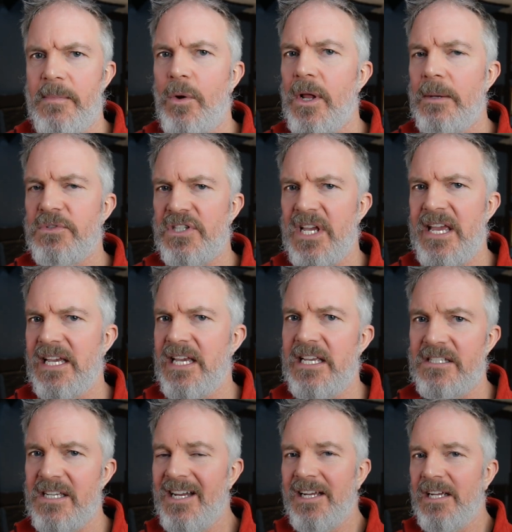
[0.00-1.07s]
All I'm saying
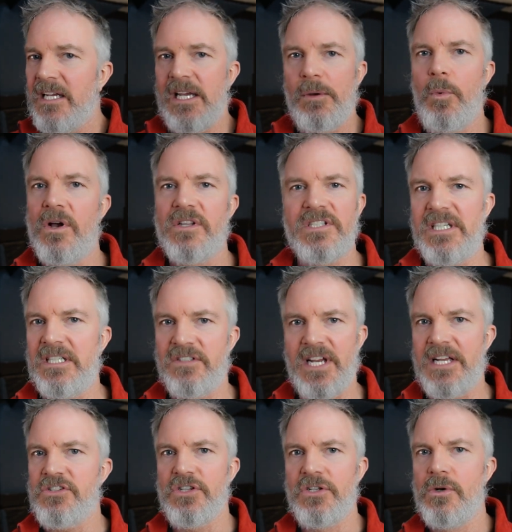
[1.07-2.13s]
is it wasn't
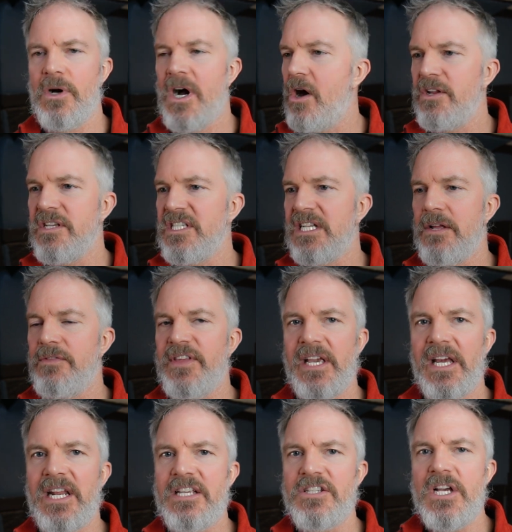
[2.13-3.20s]
intentional. I honestly don't
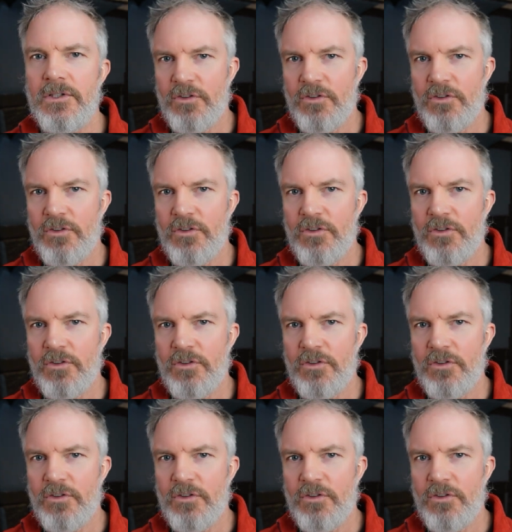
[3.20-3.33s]
think it is.